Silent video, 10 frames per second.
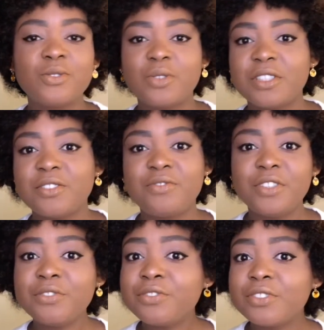
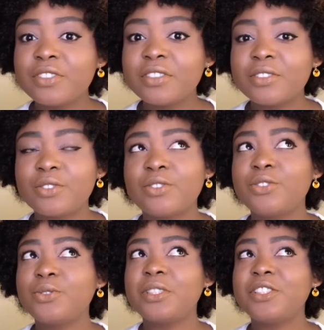25th or
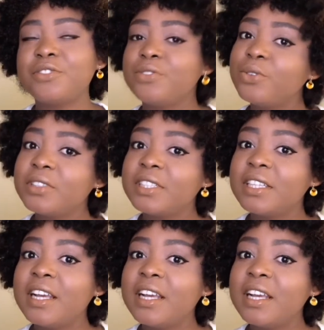24th